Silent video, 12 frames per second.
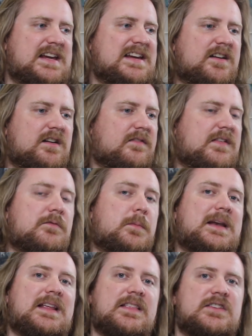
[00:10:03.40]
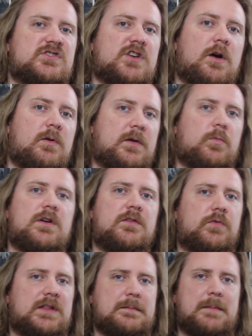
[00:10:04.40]
he couldn't have even been in this show and it wouldn't
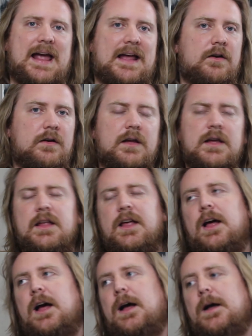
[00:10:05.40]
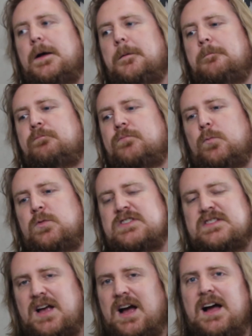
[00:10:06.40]
have really mattered, which
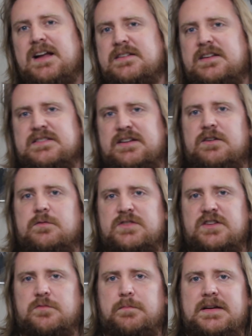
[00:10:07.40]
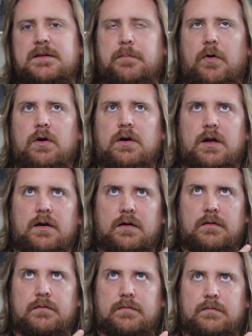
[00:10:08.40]
is odd considering he was such a big part
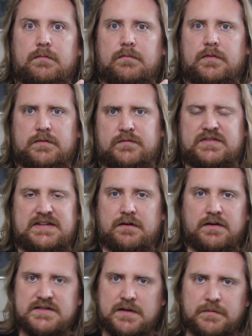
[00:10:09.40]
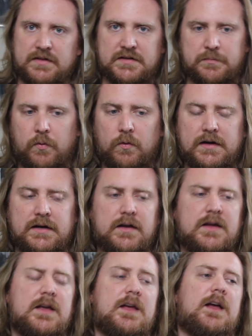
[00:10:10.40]
of the series up to this point.
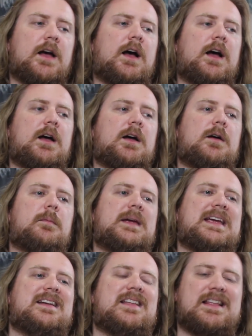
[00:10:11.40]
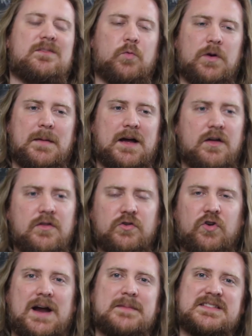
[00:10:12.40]
And one of my other
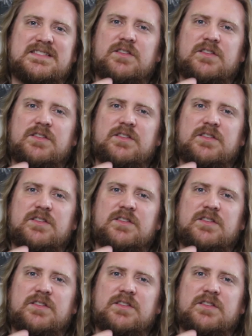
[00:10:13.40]
gripes is